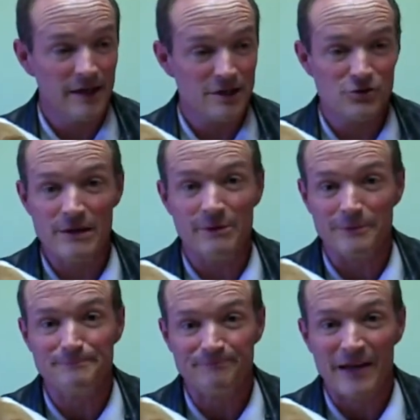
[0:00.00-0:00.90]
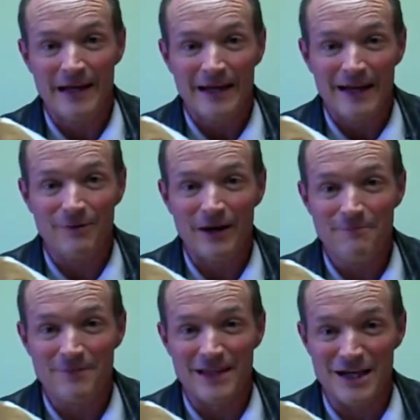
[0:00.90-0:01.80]
get treatment. Anyway,
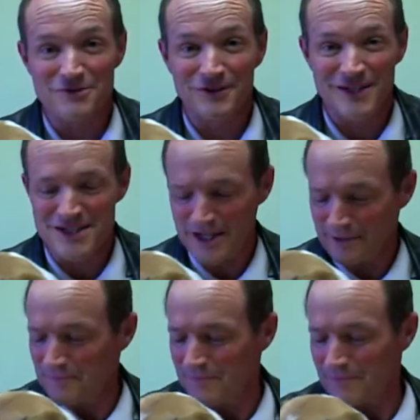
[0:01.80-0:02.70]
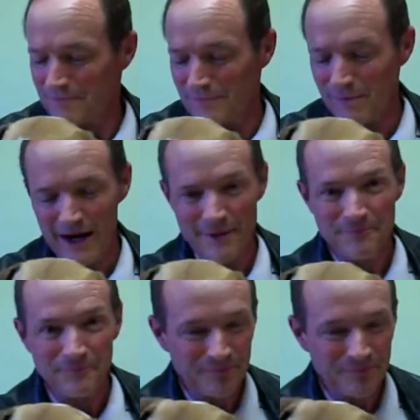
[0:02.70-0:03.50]
thanks for listening. Bye-bye.